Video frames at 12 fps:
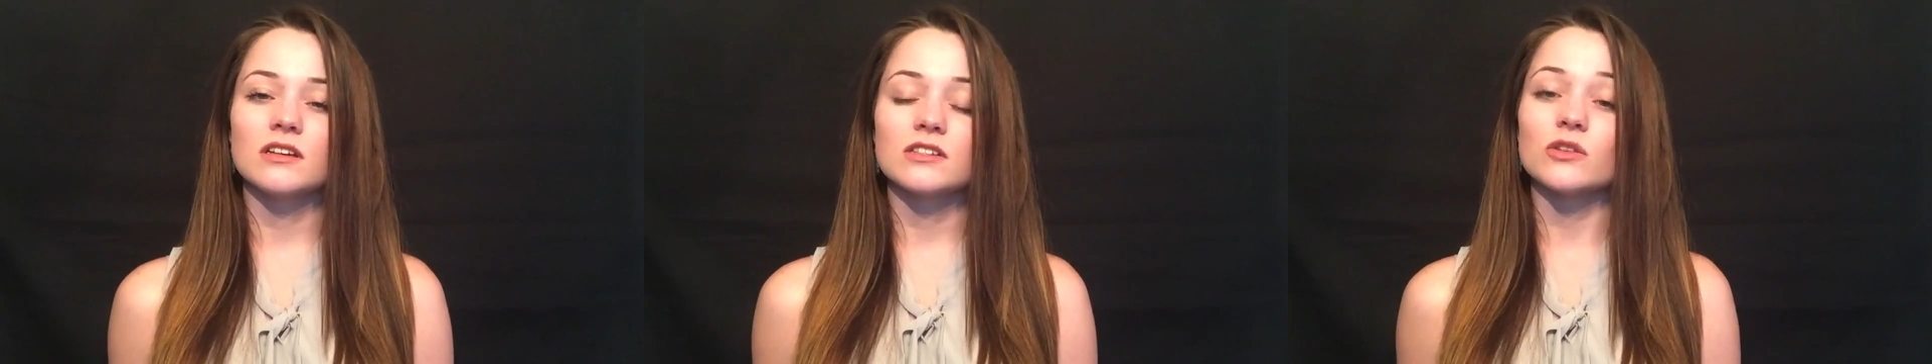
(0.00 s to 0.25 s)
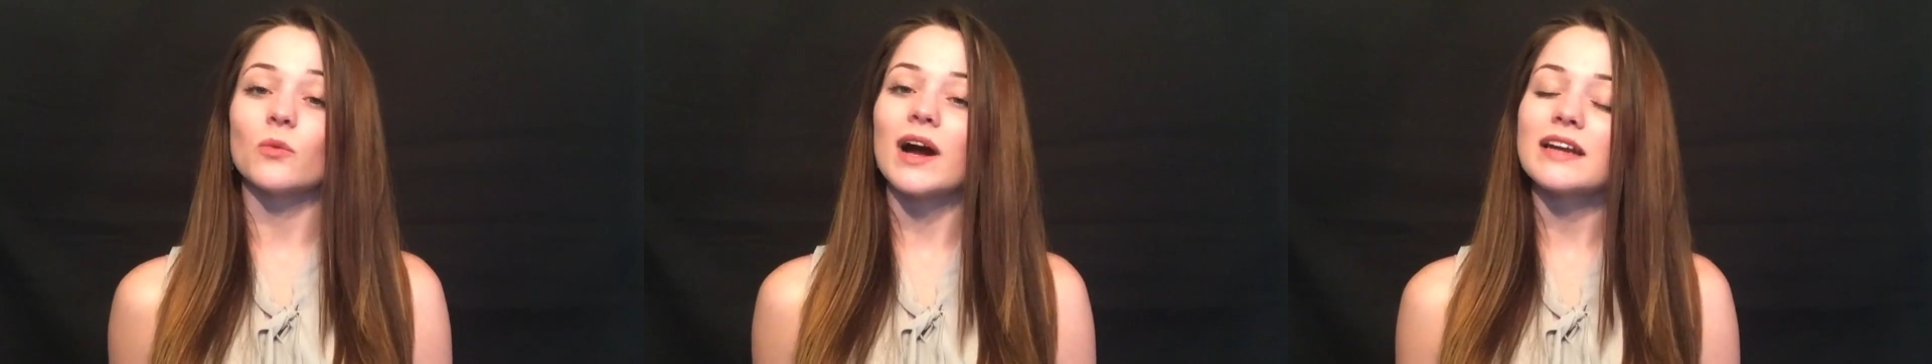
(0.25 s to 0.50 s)

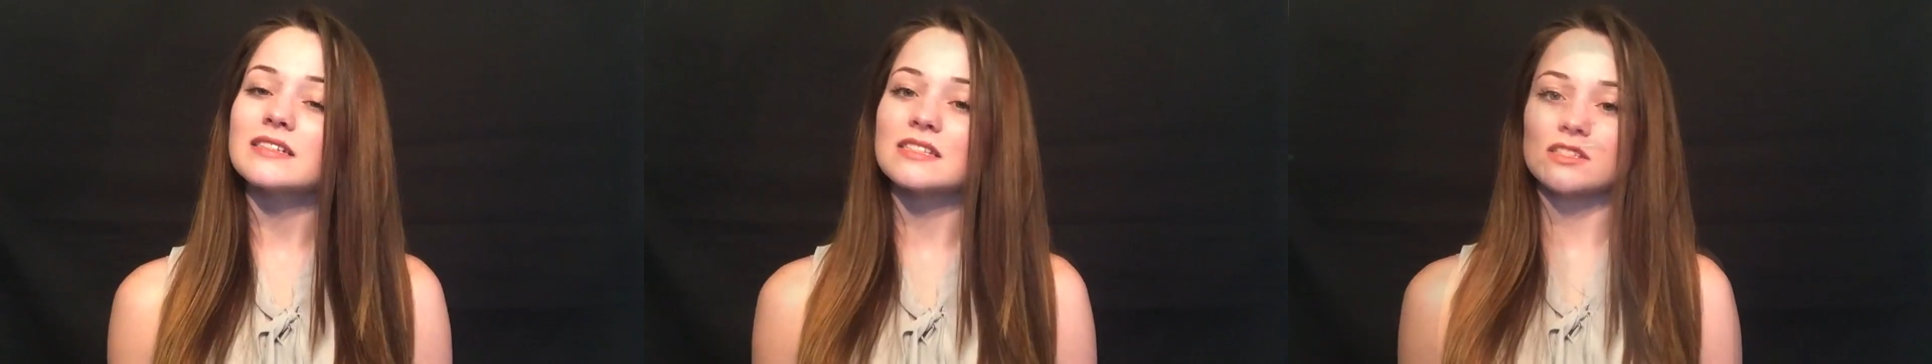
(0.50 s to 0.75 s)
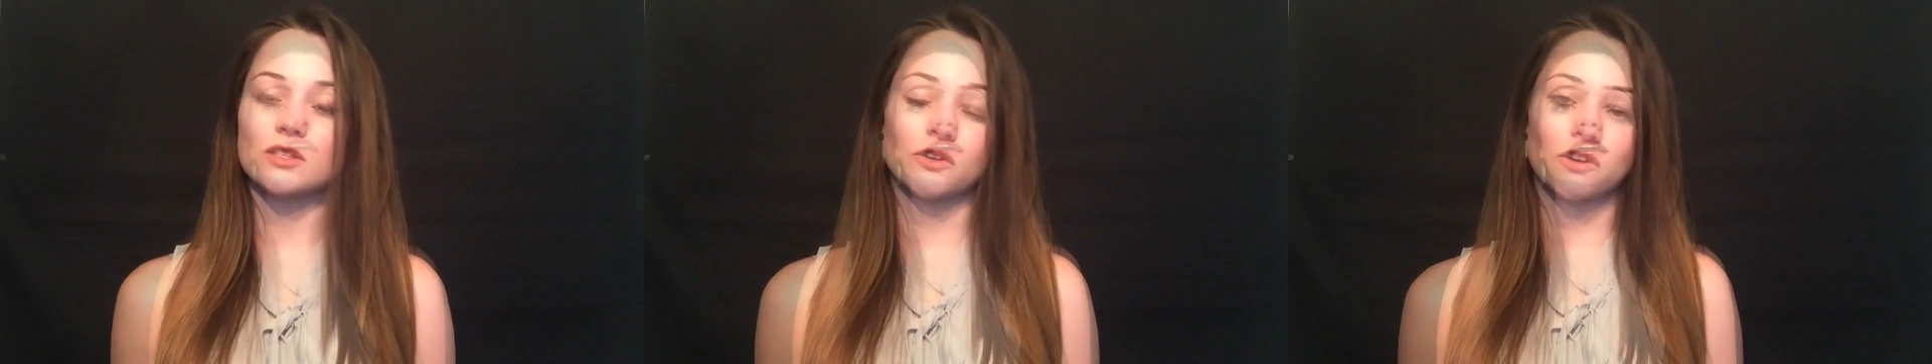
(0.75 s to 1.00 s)
So why does
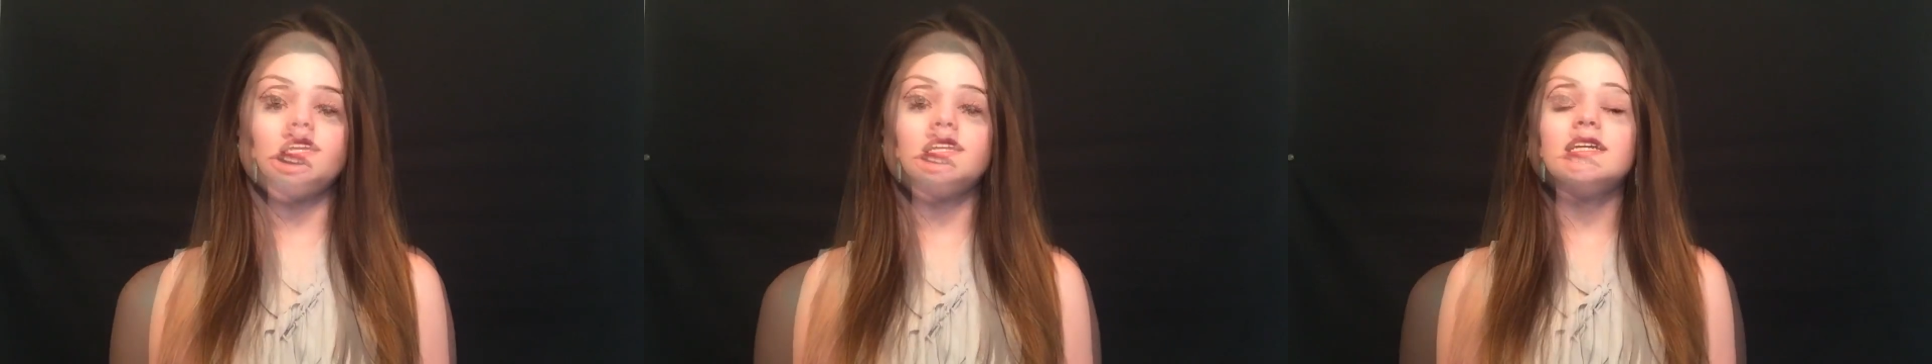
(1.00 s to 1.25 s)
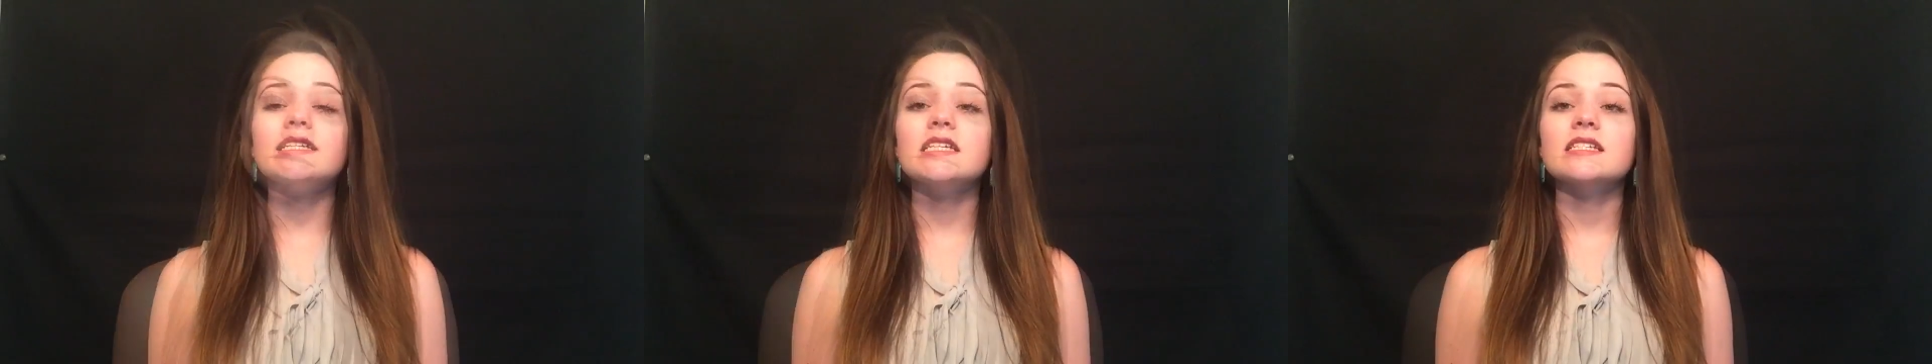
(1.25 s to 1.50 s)
this occur? In
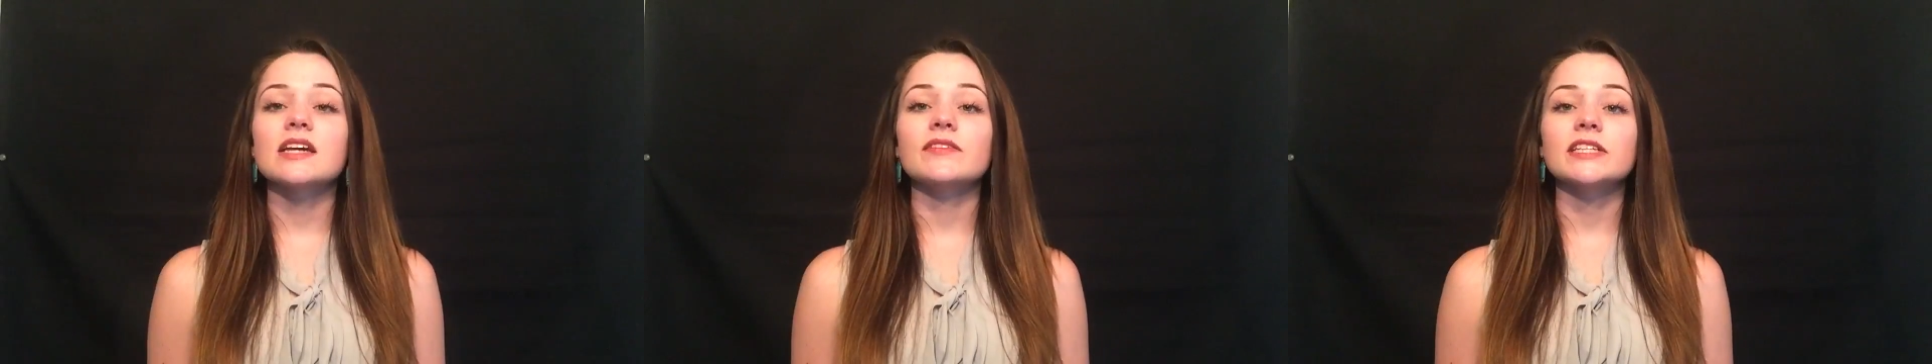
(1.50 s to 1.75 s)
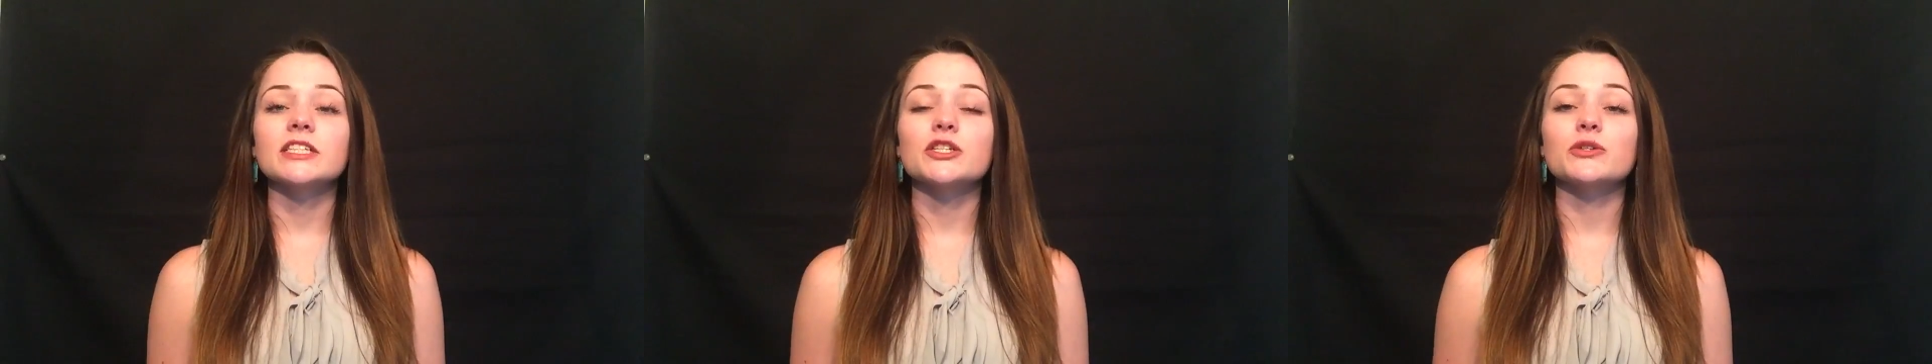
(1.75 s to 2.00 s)

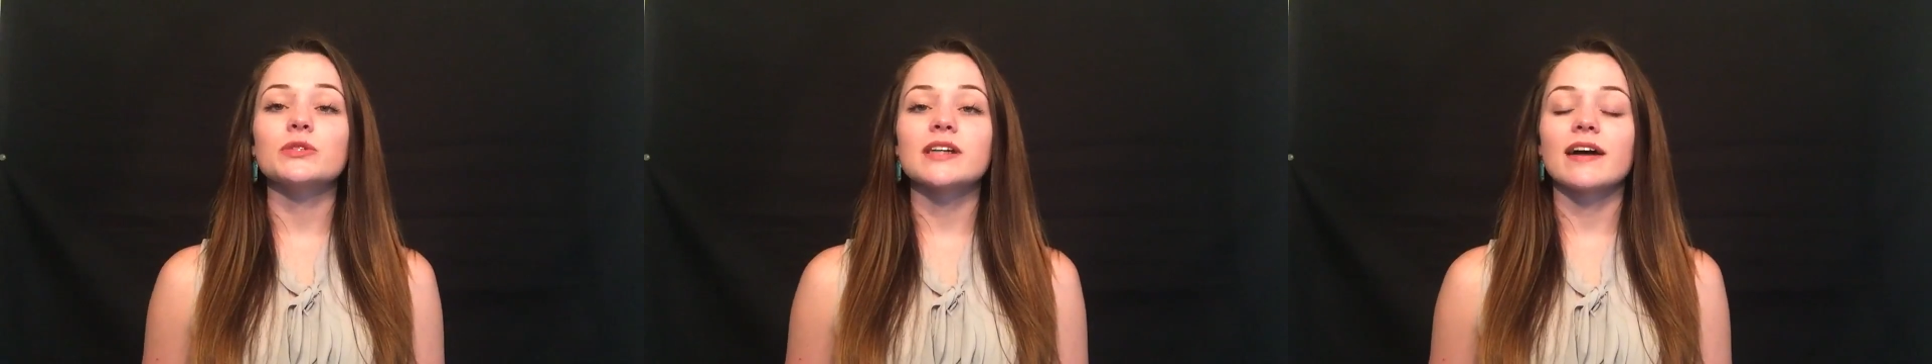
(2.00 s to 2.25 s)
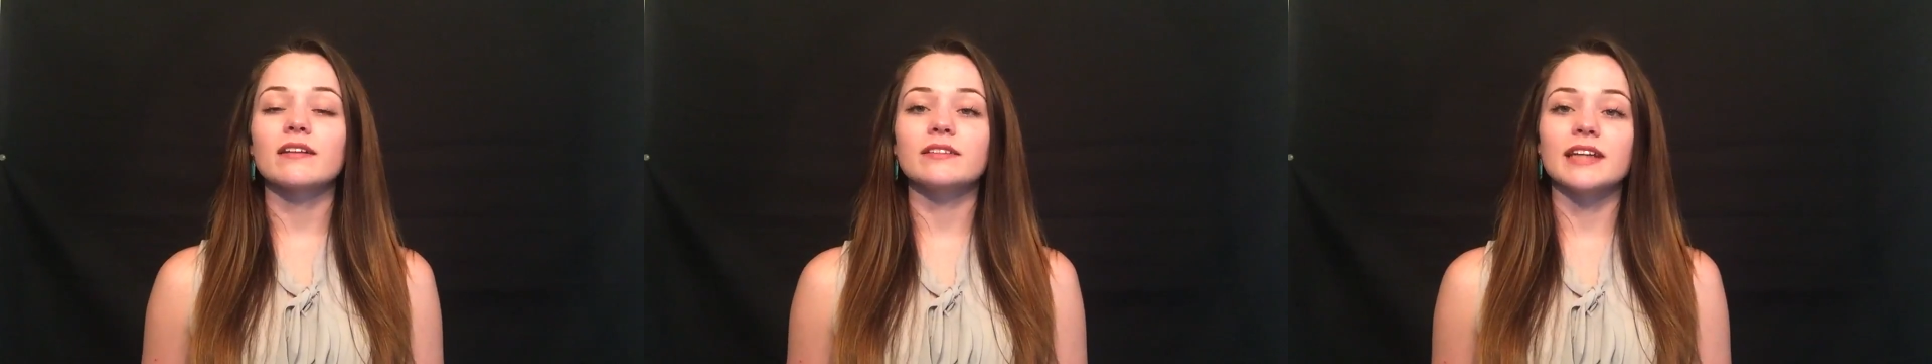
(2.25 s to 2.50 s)
1972,
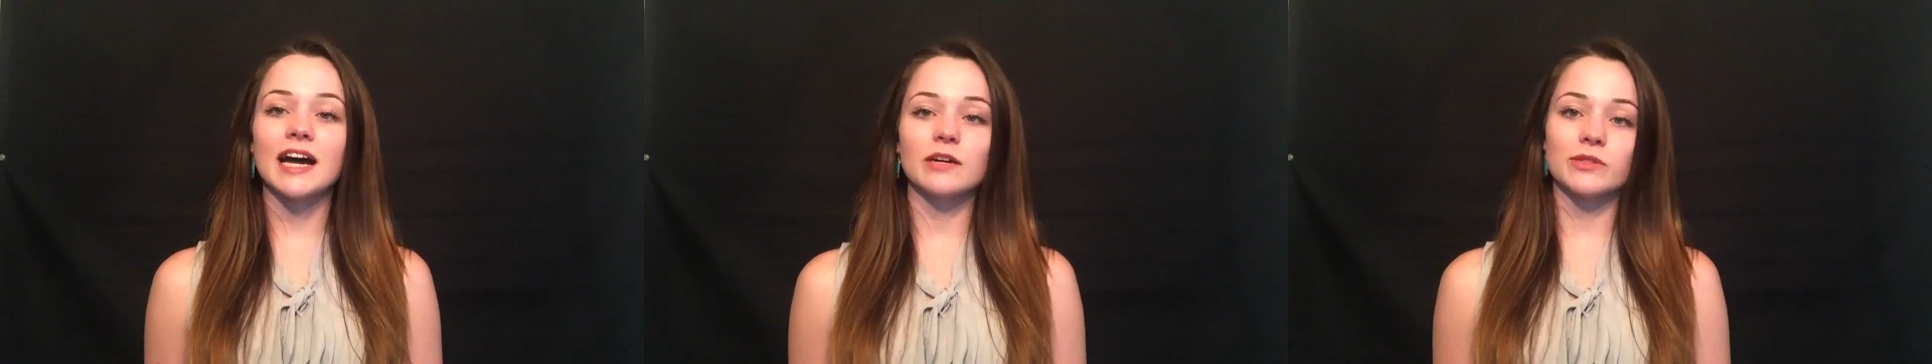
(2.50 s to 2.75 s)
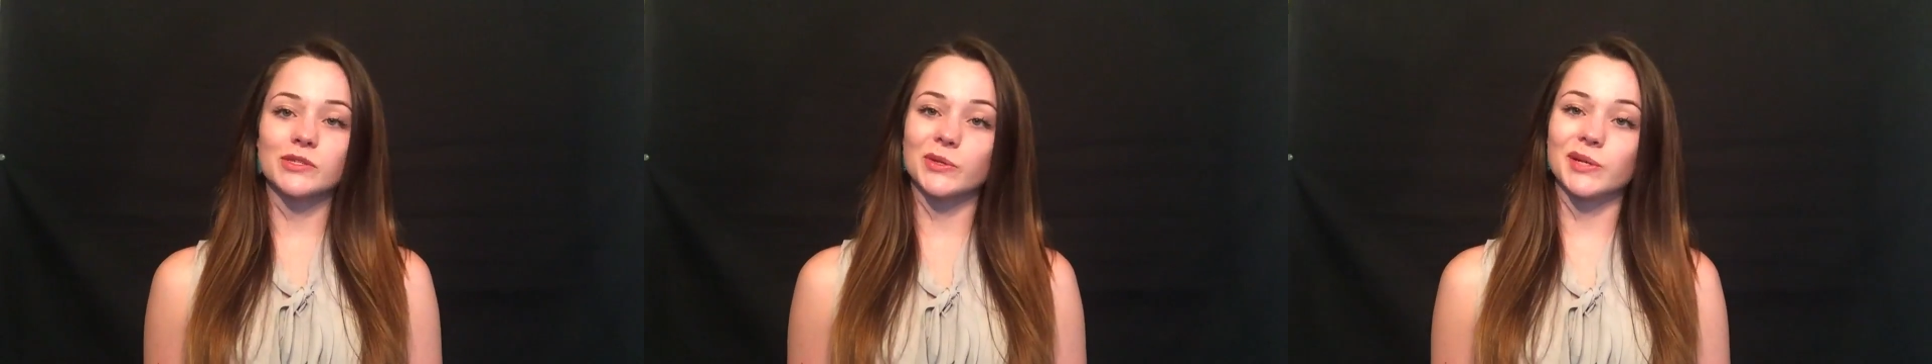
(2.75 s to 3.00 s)
Title
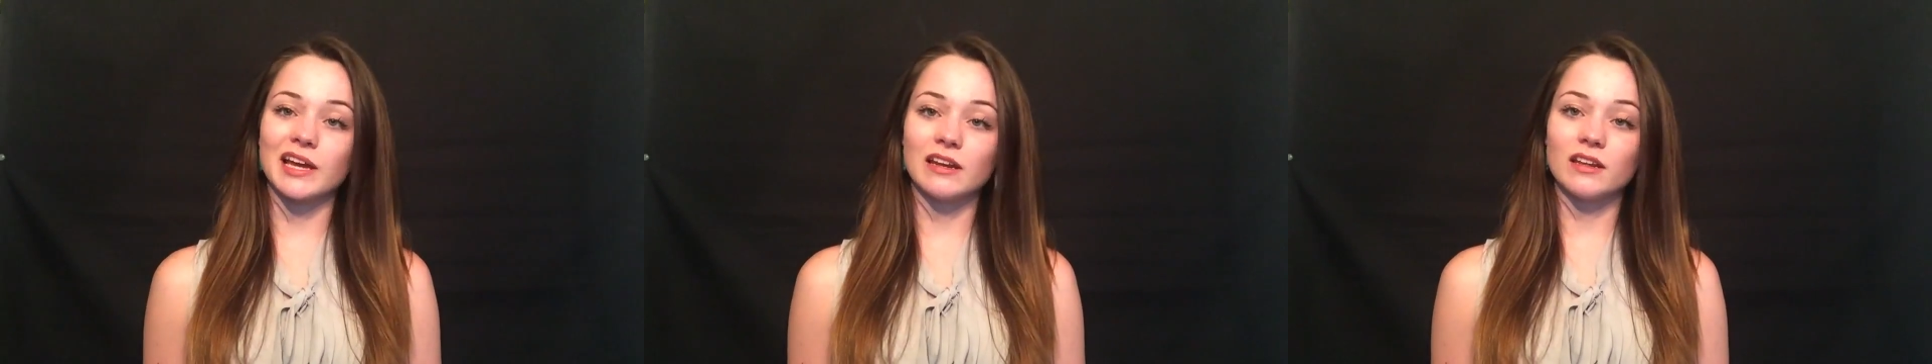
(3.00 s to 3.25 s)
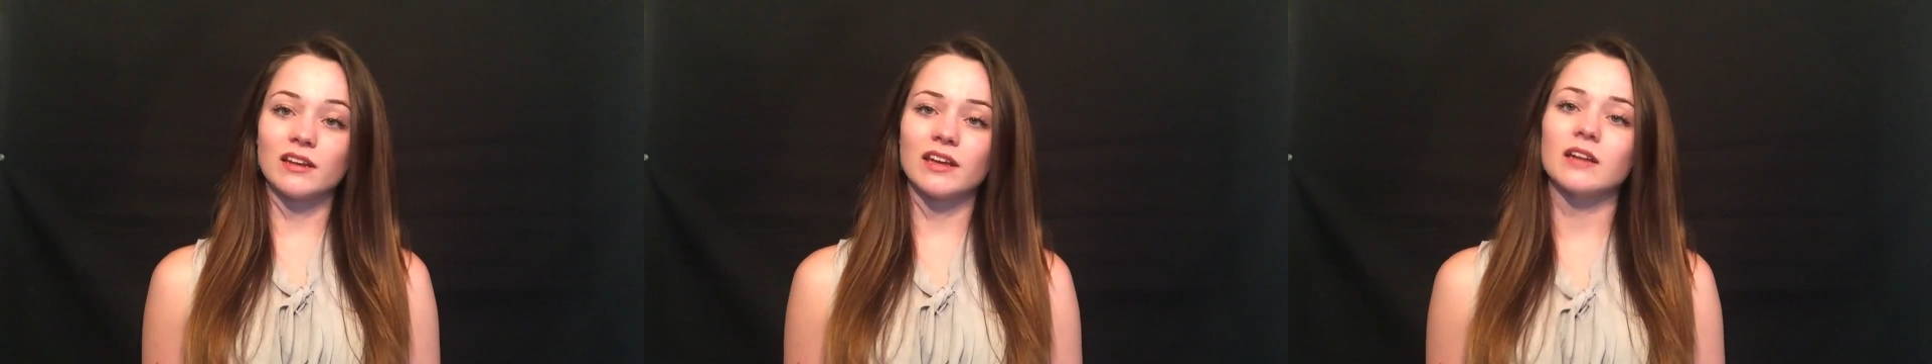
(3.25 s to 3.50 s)
IX was created,